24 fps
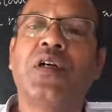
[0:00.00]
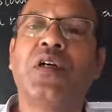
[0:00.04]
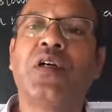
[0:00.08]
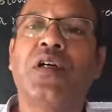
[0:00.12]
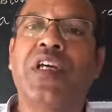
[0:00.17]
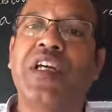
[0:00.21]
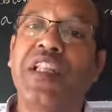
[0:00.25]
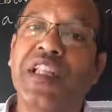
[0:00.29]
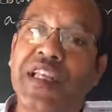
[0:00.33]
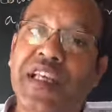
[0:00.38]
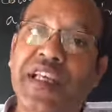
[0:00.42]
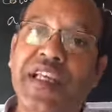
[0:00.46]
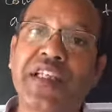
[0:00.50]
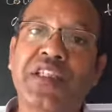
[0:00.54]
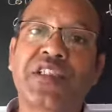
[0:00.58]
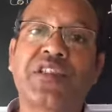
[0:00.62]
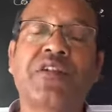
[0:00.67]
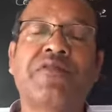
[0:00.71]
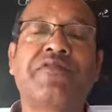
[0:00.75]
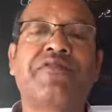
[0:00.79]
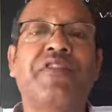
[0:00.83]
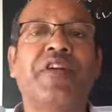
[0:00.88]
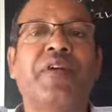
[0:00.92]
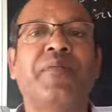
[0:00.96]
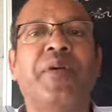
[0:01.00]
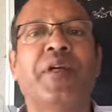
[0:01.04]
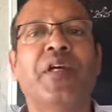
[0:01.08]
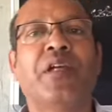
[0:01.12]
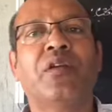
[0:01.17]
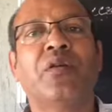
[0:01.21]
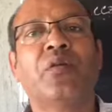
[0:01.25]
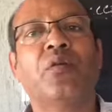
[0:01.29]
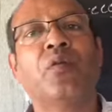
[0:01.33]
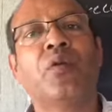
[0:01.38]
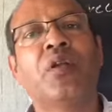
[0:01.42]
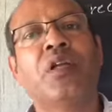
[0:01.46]
in the case of
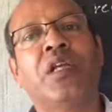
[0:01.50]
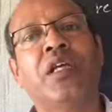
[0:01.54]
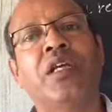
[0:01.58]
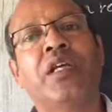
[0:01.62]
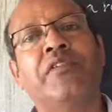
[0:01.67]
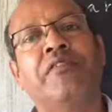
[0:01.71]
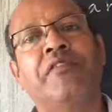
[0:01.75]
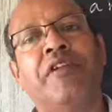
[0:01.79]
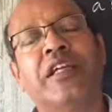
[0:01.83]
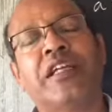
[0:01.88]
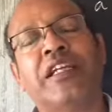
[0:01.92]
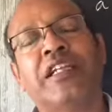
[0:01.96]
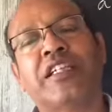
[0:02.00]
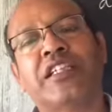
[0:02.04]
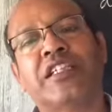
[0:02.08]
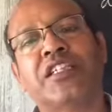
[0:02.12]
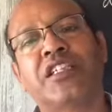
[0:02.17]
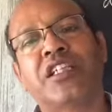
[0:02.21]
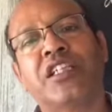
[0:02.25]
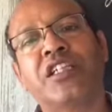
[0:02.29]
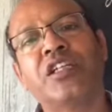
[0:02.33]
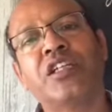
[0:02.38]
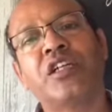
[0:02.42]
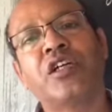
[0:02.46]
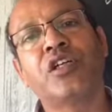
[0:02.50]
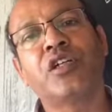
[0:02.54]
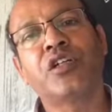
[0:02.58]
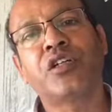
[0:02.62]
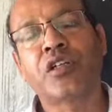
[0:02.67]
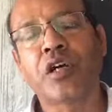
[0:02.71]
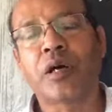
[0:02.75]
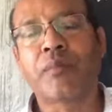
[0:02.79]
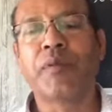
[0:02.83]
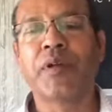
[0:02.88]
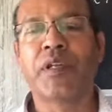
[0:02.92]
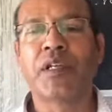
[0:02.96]
female only when it is in
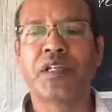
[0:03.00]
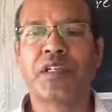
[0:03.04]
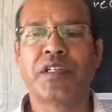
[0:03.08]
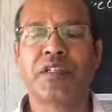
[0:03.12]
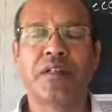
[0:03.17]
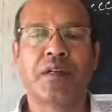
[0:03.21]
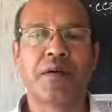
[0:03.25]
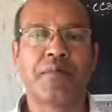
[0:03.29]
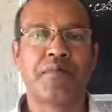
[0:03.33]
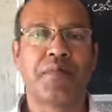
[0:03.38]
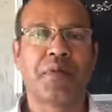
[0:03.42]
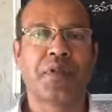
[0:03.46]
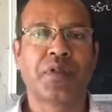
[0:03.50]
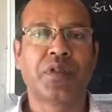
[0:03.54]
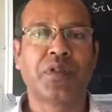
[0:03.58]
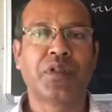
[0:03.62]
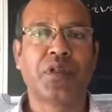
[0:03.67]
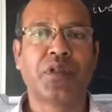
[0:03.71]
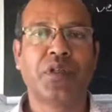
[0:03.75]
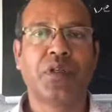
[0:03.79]
double in number.